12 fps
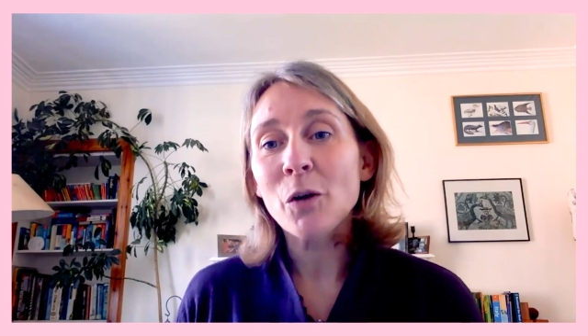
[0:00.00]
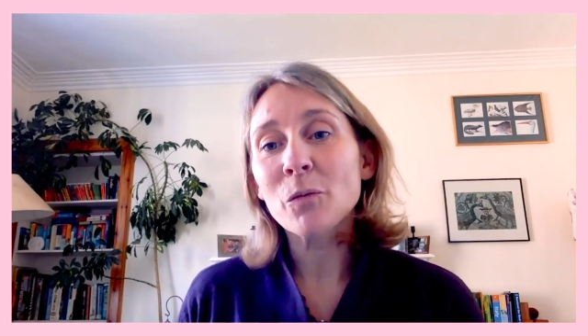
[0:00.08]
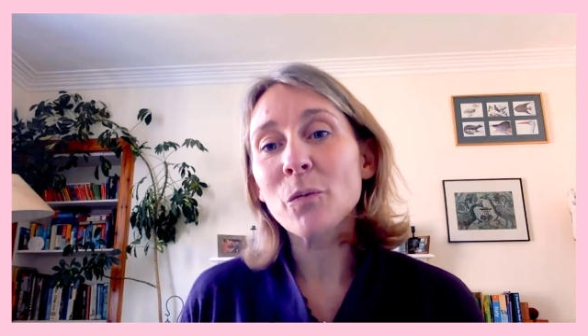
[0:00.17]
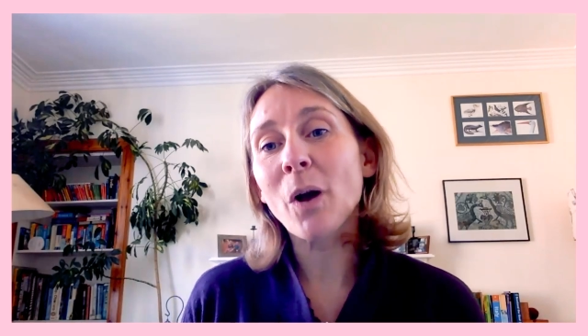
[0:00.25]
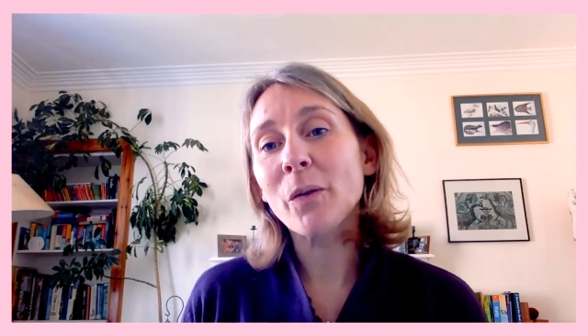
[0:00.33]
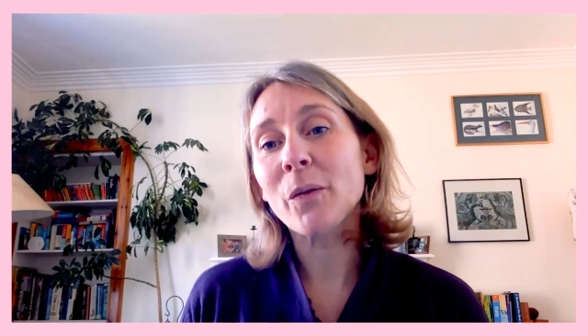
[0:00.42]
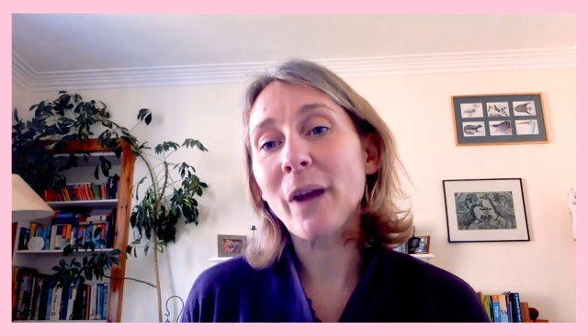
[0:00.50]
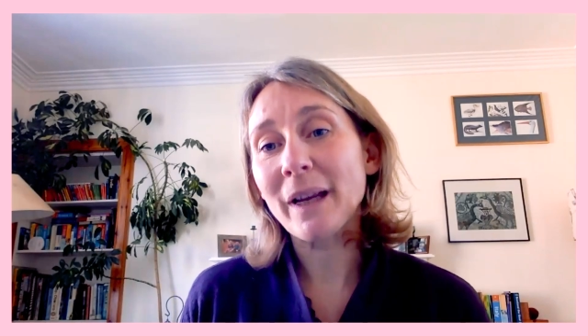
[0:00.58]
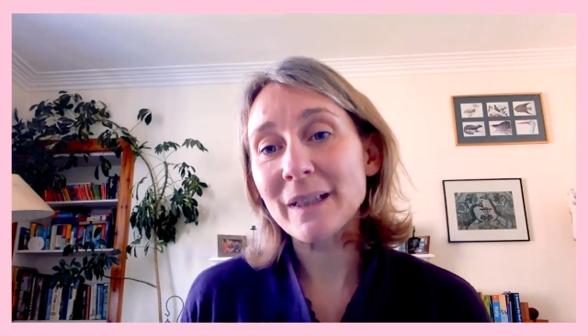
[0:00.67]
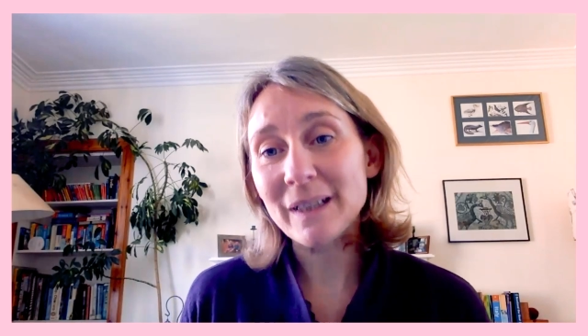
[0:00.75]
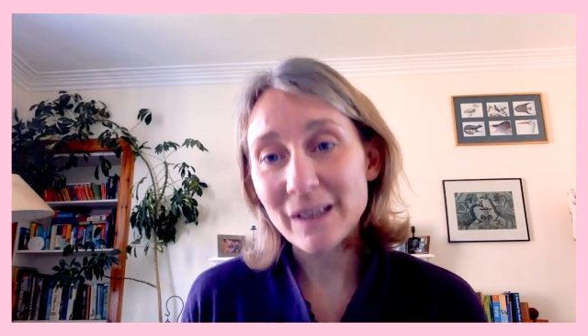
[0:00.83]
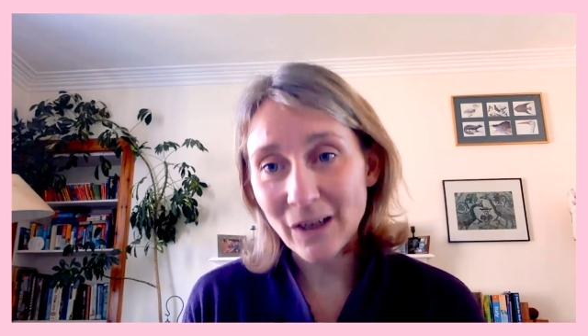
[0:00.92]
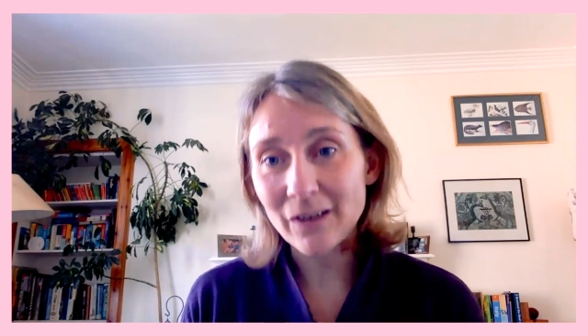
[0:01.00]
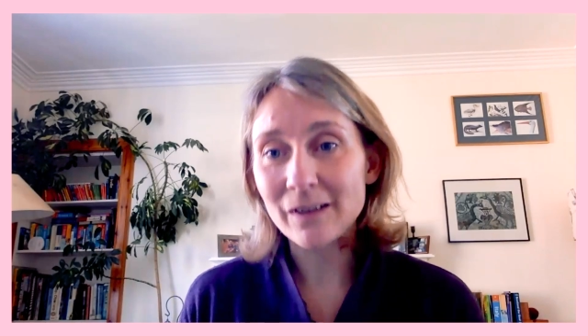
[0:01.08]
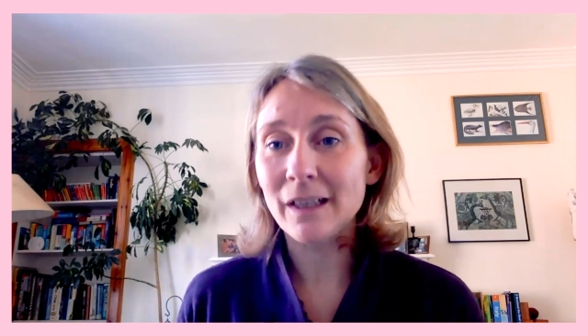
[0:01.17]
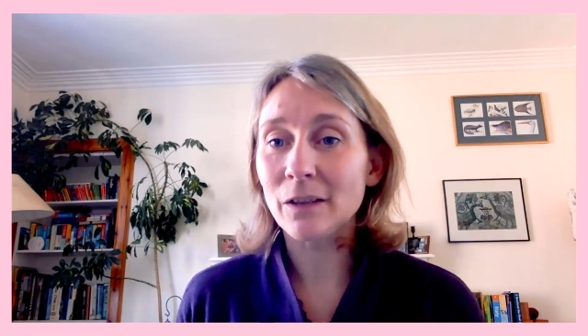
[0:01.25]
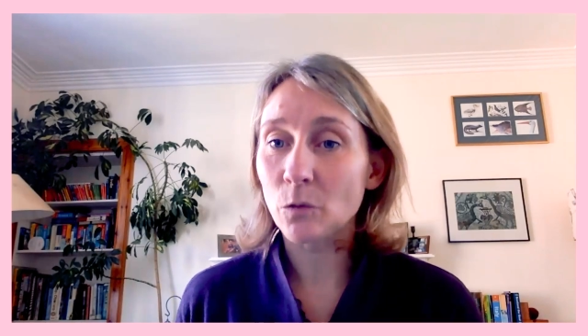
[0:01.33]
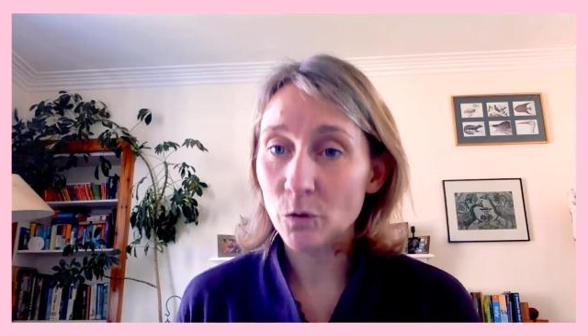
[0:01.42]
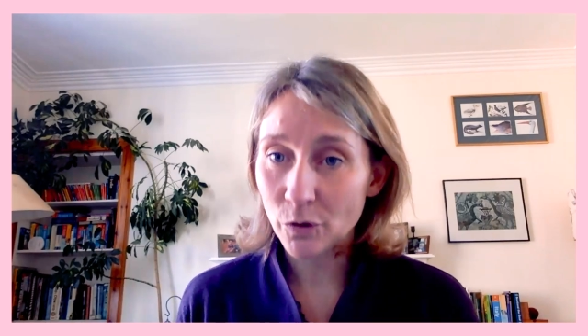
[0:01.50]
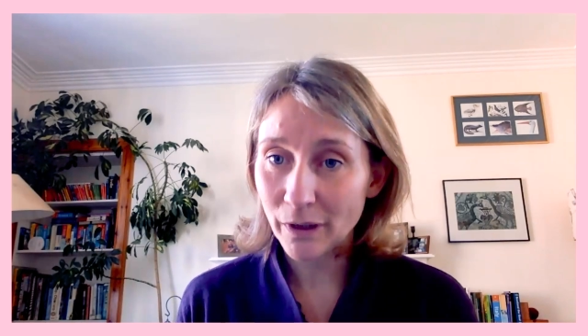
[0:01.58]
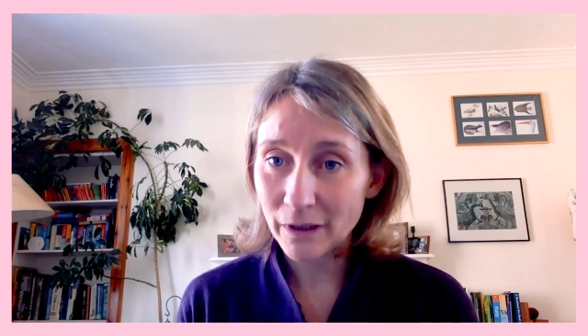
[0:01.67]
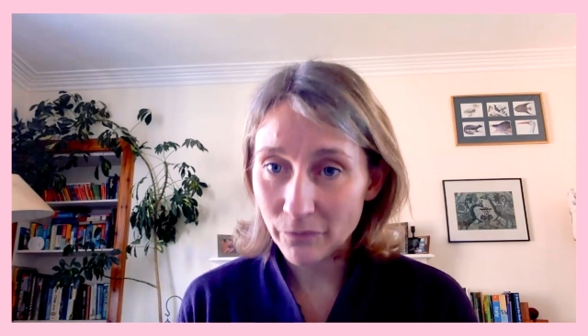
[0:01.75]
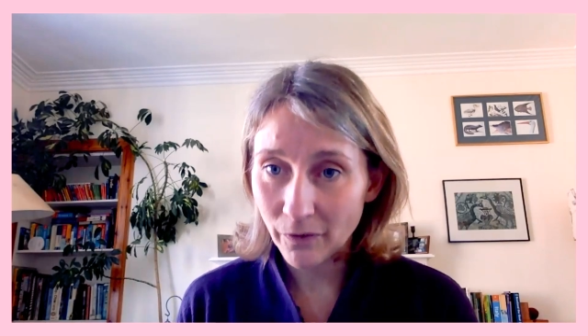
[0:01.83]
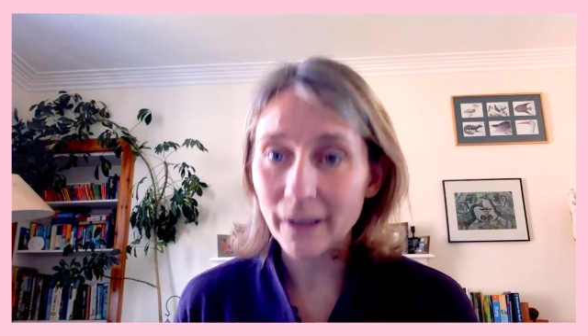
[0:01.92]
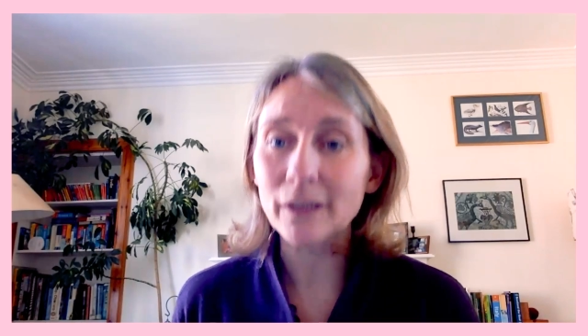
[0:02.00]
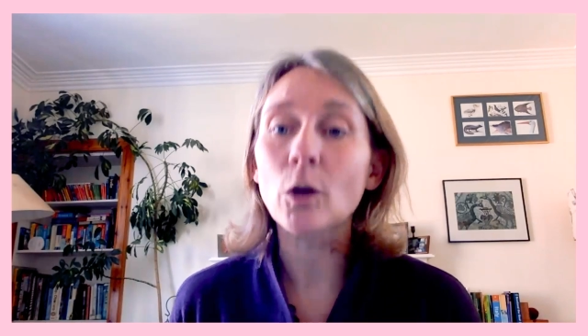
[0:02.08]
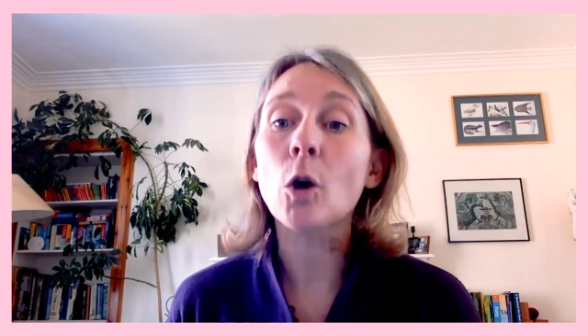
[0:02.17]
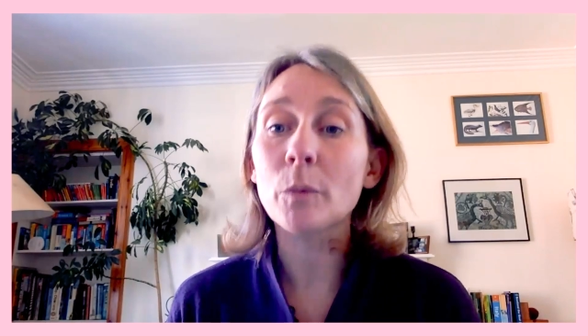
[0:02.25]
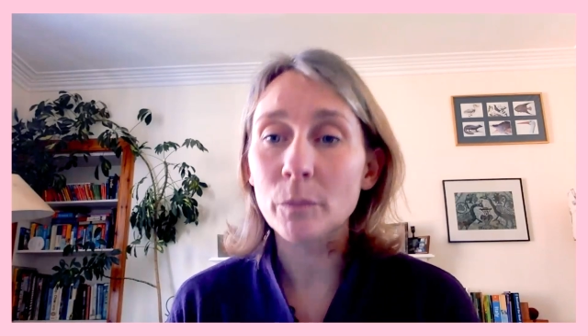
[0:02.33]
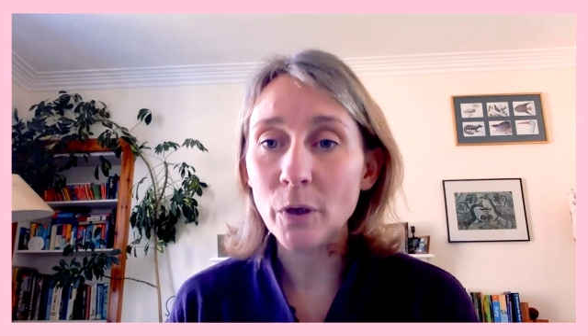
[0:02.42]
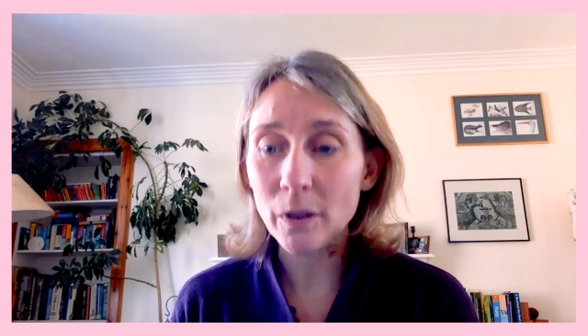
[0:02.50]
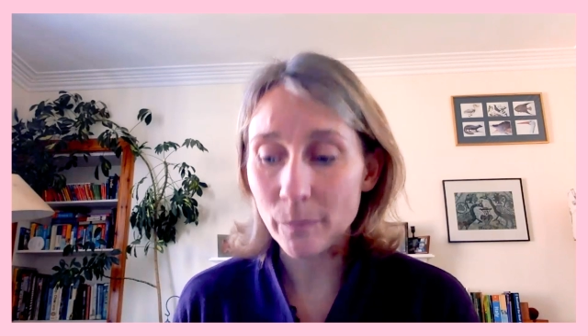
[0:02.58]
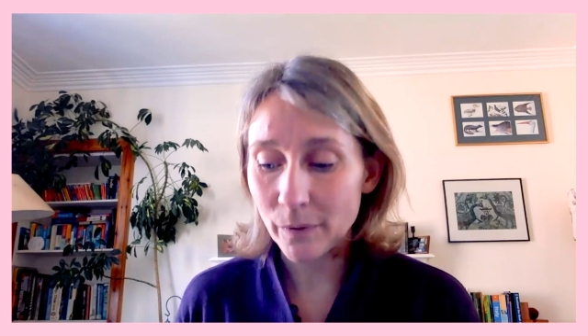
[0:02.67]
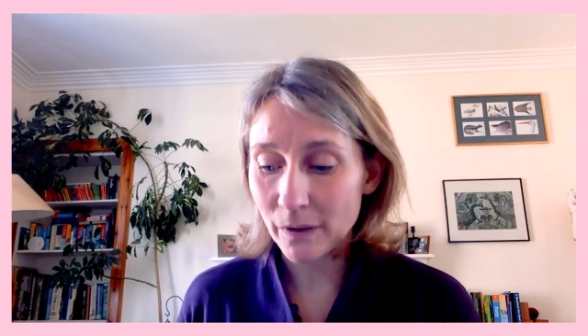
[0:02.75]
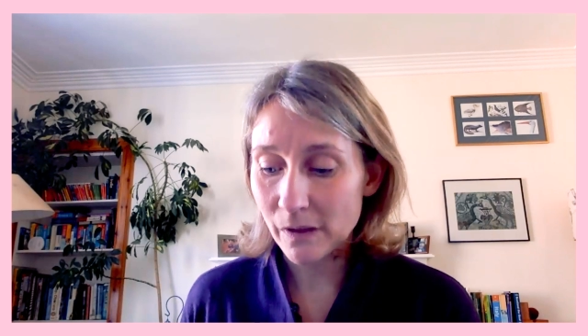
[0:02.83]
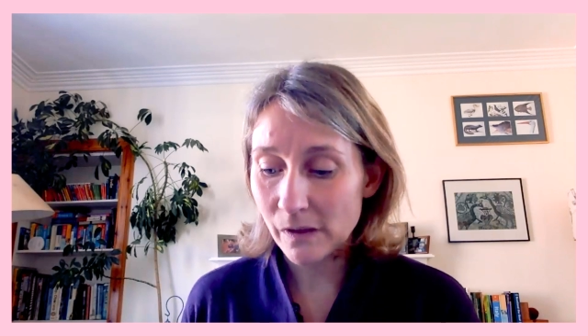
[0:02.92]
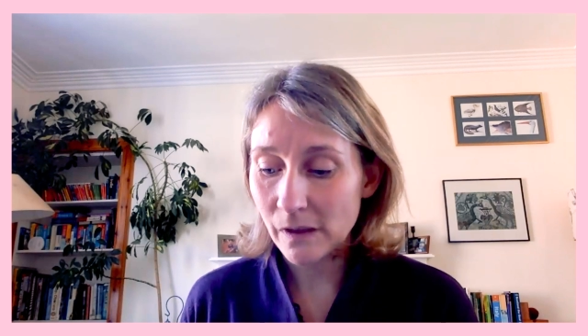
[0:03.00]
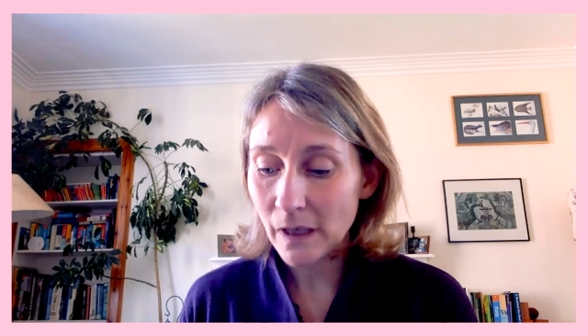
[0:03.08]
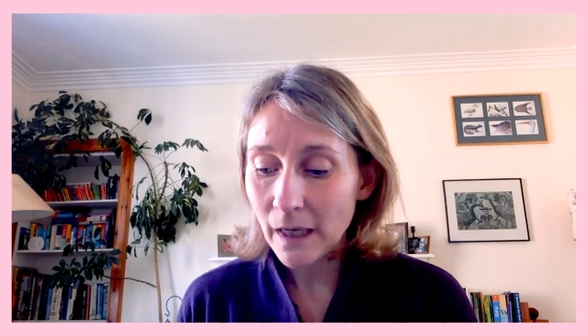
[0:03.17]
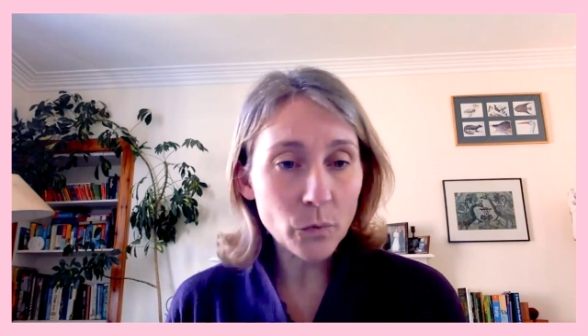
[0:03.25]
rather than discussing or trying to find common purpose.